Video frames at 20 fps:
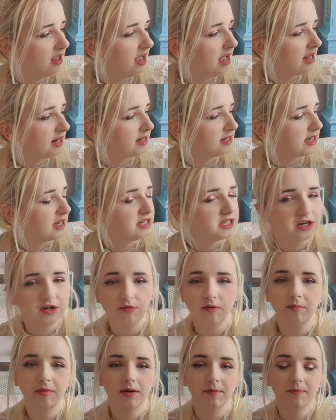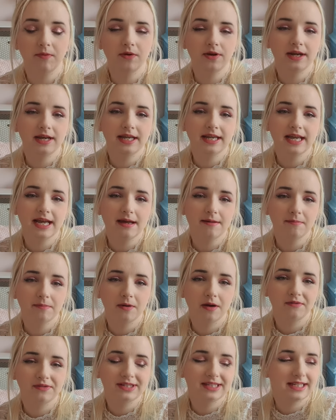And I don't know what I'm gonna put in it yet,
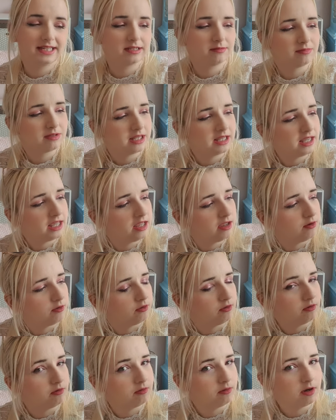but obviously something cute.